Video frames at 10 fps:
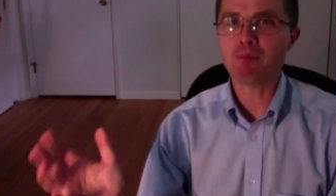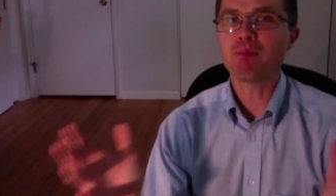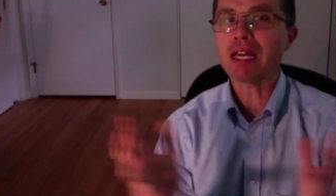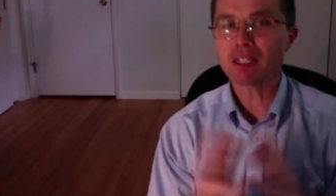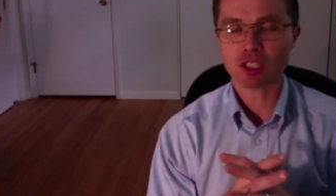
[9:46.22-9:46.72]

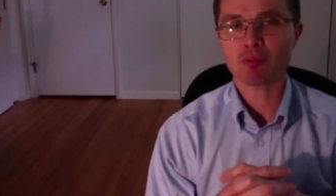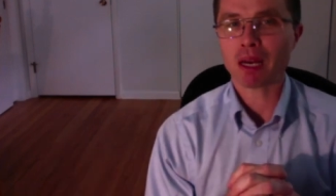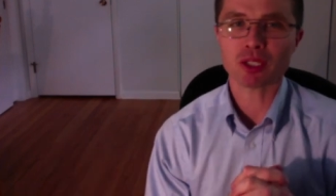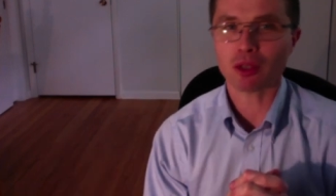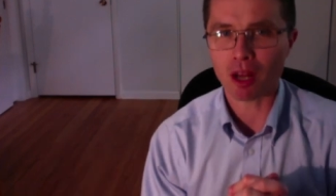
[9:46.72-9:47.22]
biggest
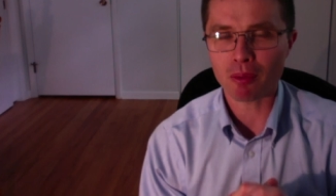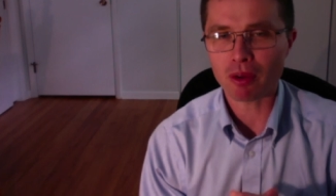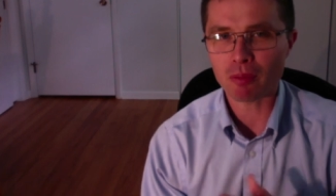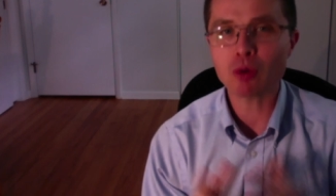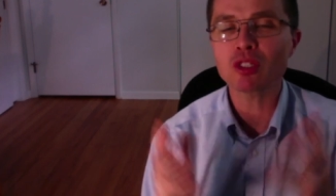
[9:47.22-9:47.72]
special,
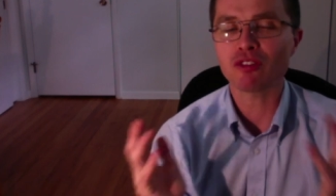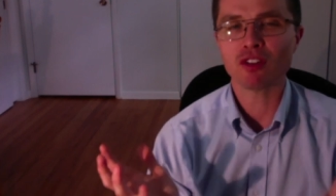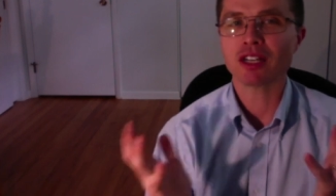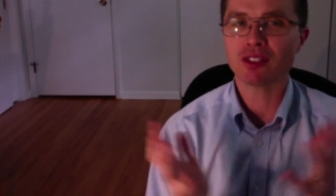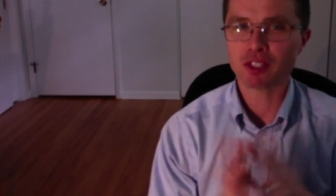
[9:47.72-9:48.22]
most
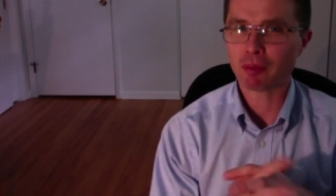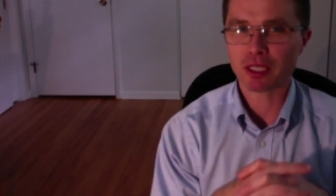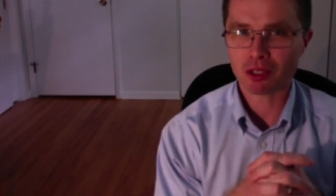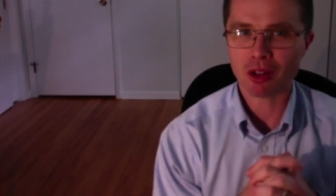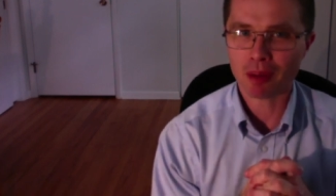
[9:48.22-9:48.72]
effective
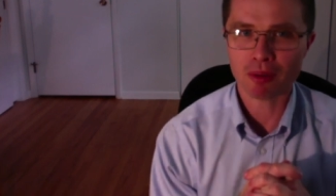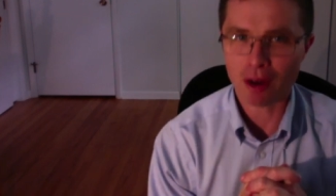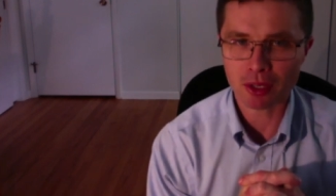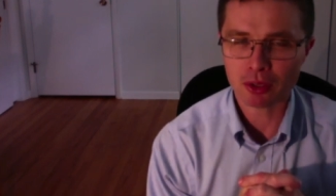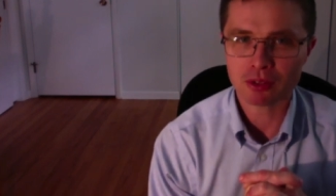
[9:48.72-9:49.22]
special
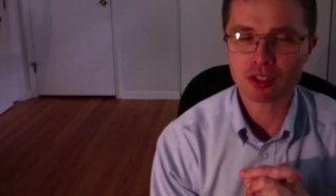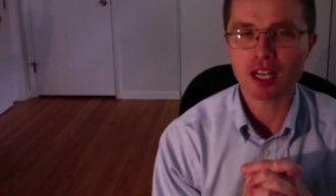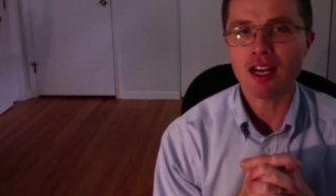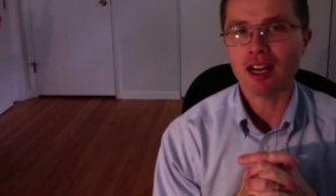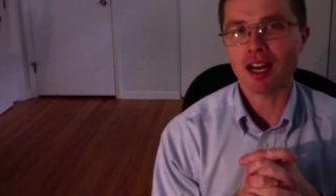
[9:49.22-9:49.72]

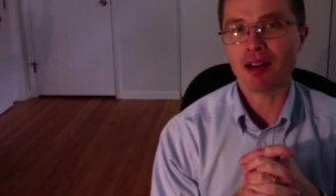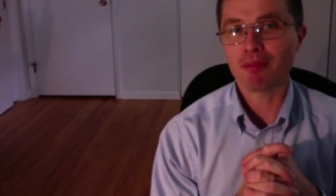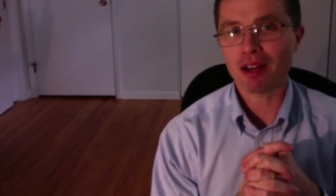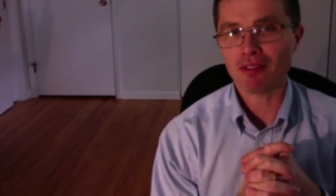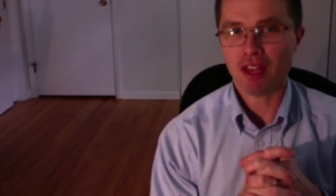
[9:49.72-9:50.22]
operations
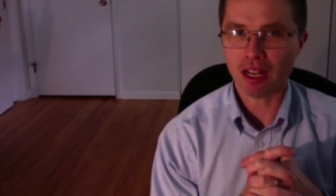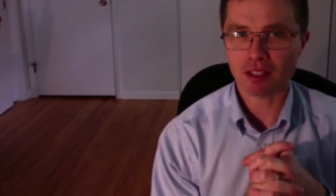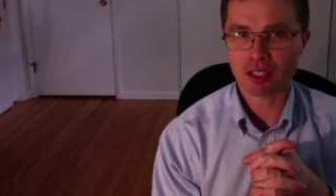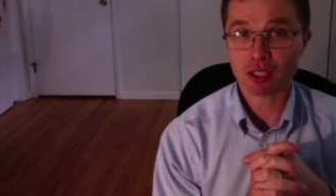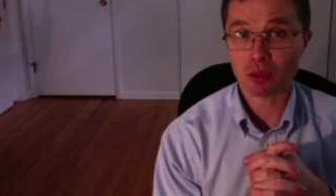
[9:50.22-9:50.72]
of the
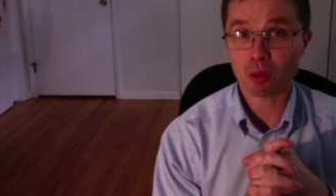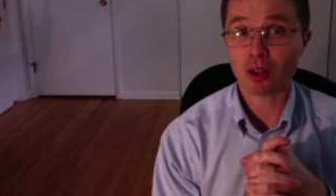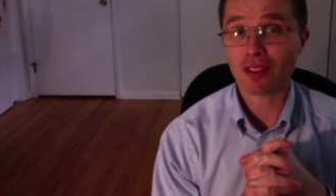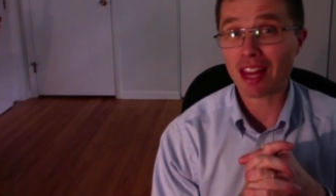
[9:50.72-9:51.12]
Hellenistic world.